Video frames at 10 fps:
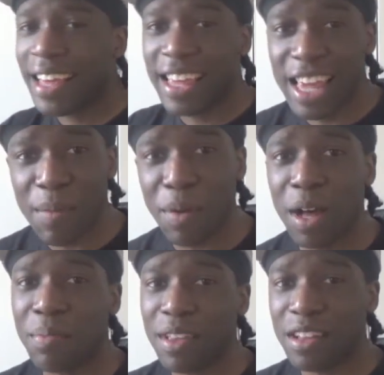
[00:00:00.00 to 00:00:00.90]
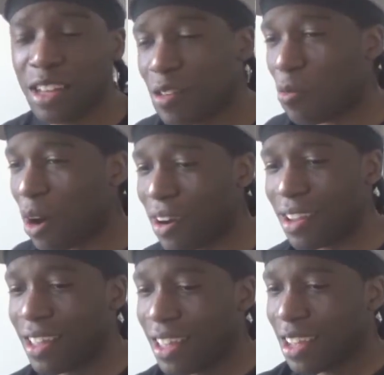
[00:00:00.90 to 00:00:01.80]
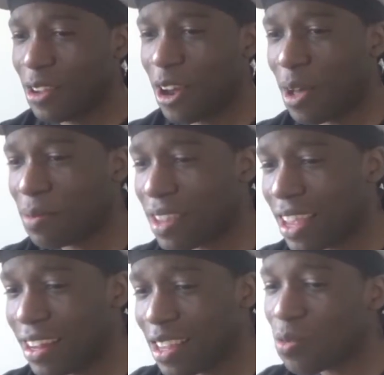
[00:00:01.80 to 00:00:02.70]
Keep up the good work. You know what I'm saying?